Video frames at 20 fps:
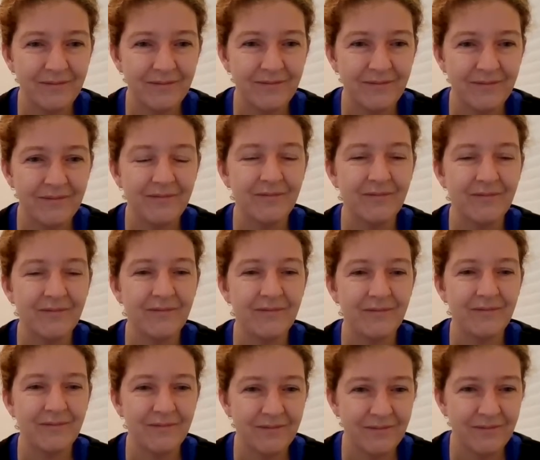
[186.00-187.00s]

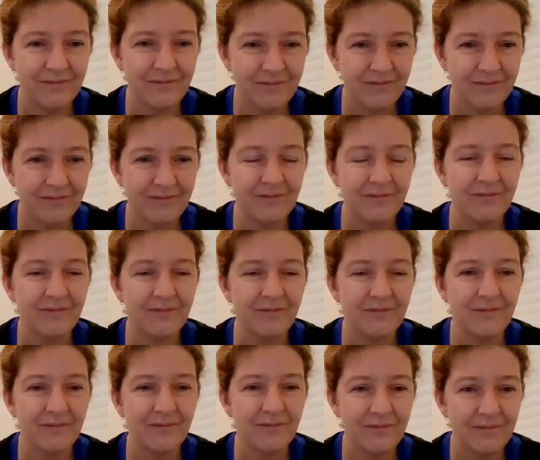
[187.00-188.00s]

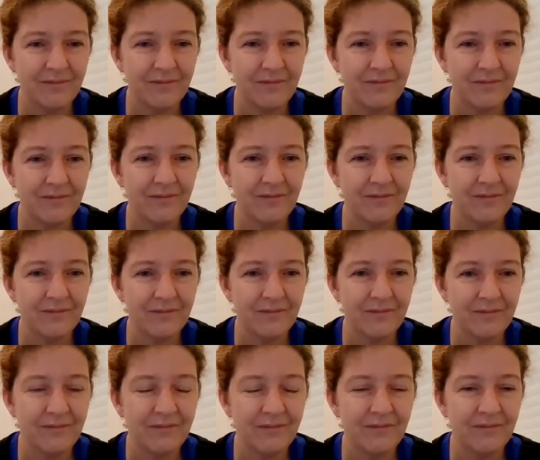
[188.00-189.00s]

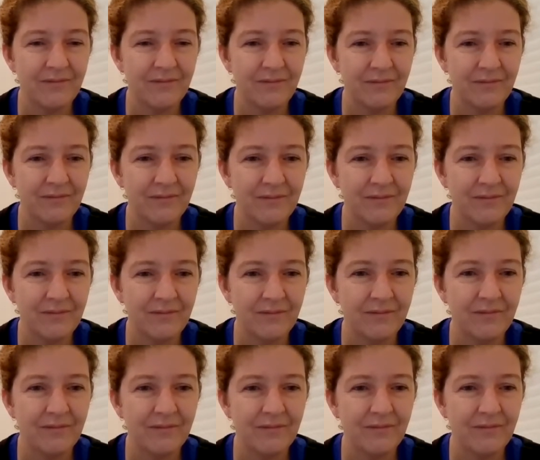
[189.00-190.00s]

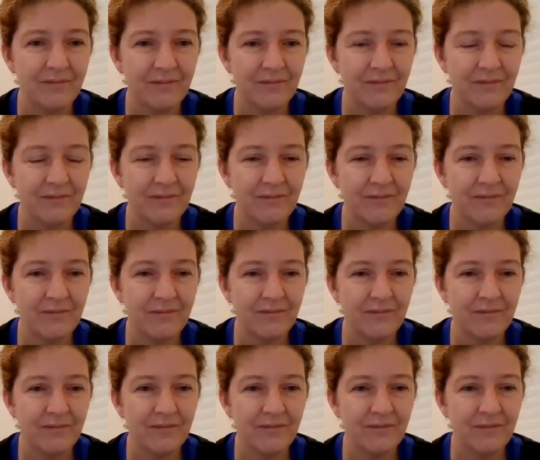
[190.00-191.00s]

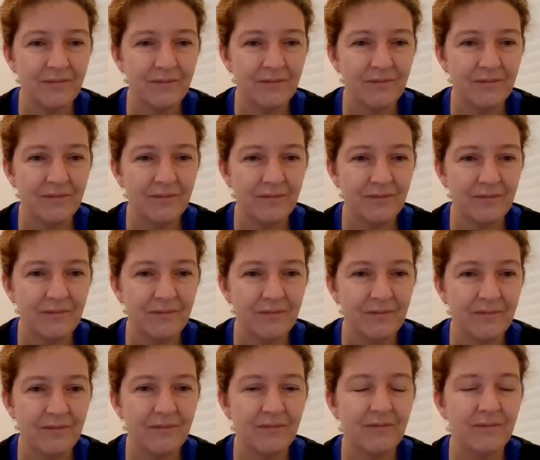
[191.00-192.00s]

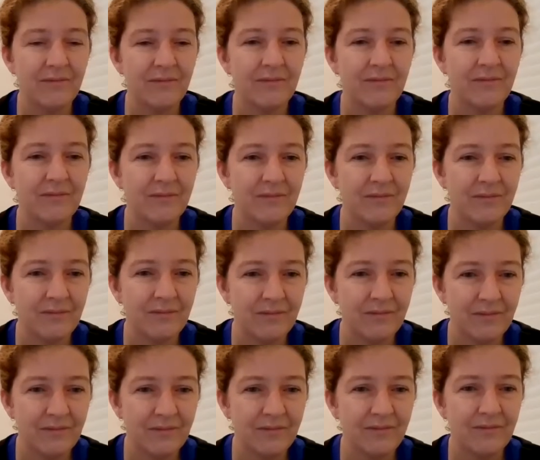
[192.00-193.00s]

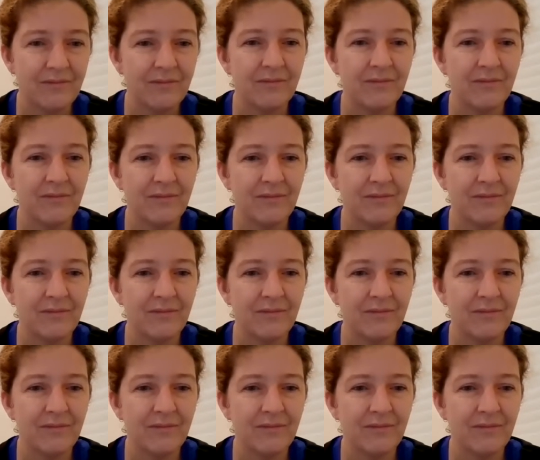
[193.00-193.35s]
(silent)